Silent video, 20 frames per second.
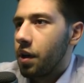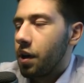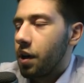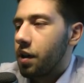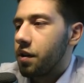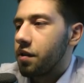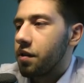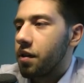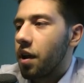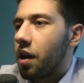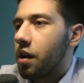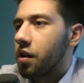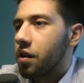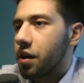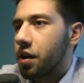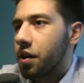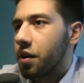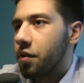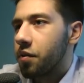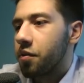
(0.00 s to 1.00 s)
This is not
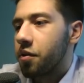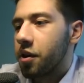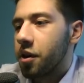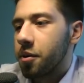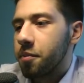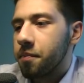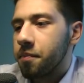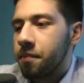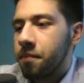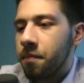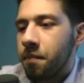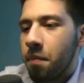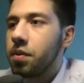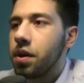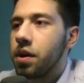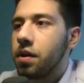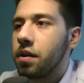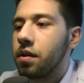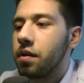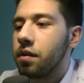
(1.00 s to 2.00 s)
looking good for him.
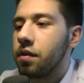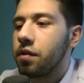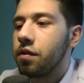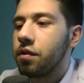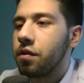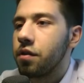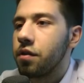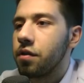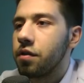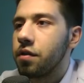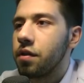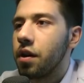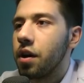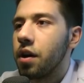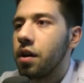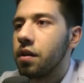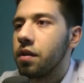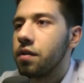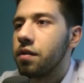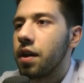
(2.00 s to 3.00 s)
Played
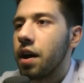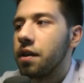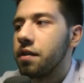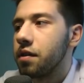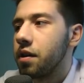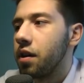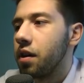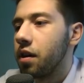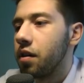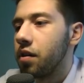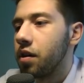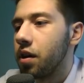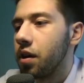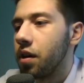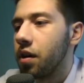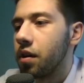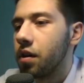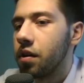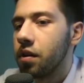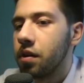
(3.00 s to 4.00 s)
Saskia out
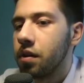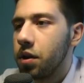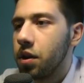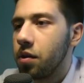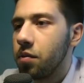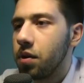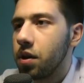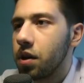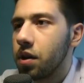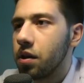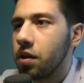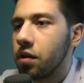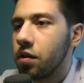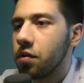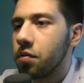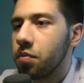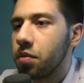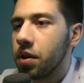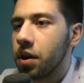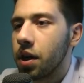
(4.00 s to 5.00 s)
here, meaning we can
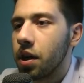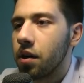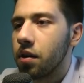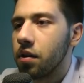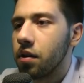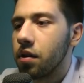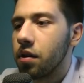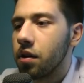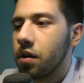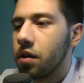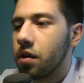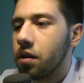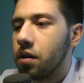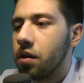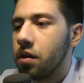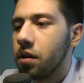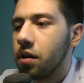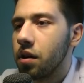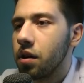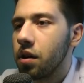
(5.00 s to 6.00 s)
just play out our
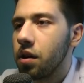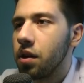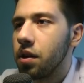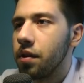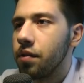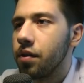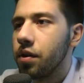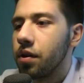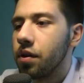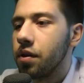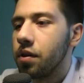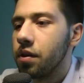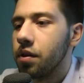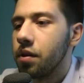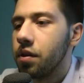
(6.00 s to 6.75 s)
Cleaver